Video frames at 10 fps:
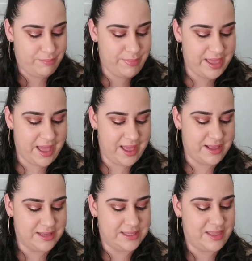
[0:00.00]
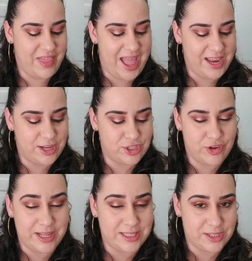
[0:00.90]
because that
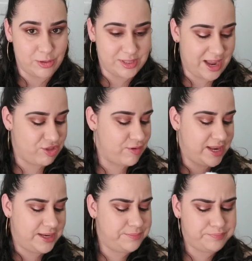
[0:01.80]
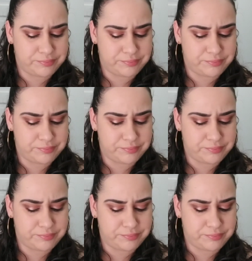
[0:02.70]
industry is so saturated.